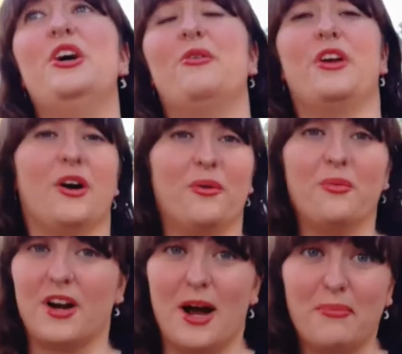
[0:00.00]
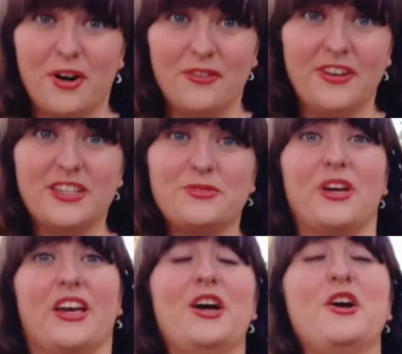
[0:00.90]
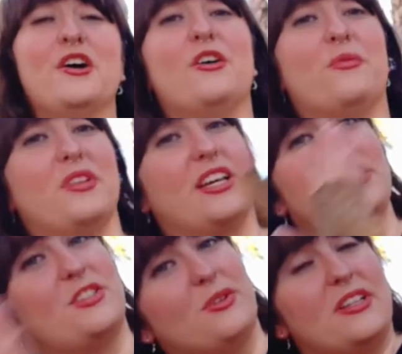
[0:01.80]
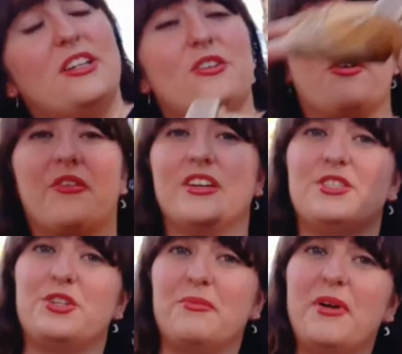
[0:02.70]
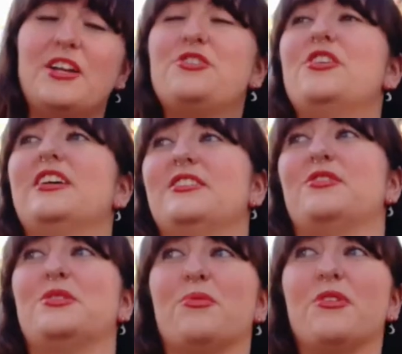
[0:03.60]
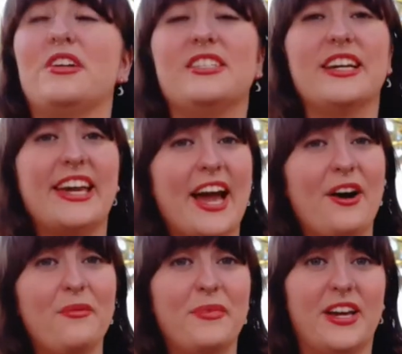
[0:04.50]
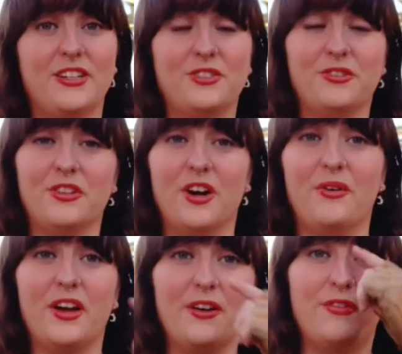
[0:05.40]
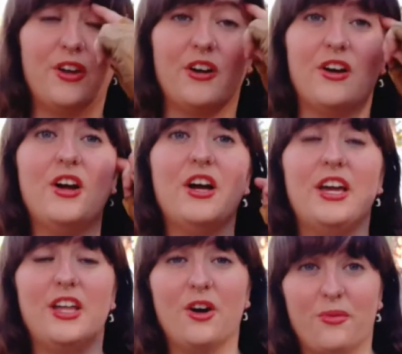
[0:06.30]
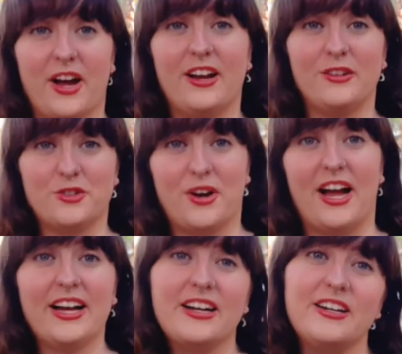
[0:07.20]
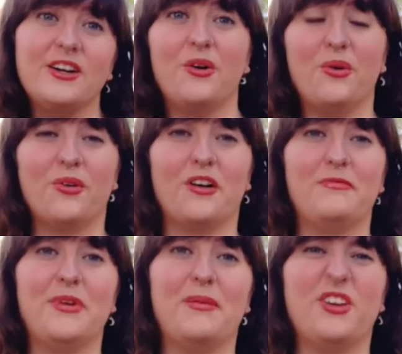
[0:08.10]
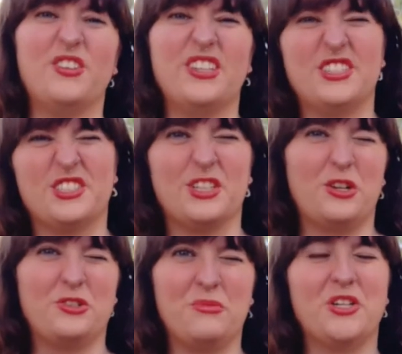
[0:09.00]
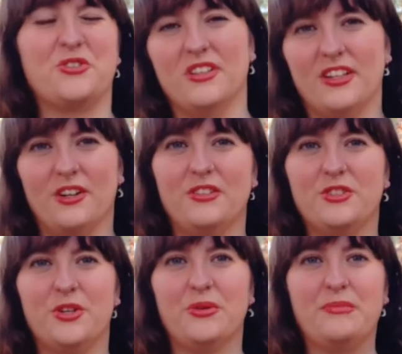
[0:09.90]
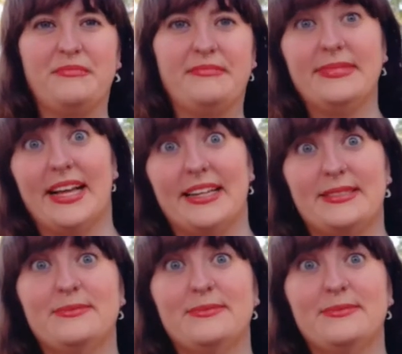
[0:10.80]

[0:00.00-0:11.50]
we're not perfect. We release too little, release too much, and so it's important to count because you'll know if you're, right on track, or if maybe you did just a little too much or a little too less.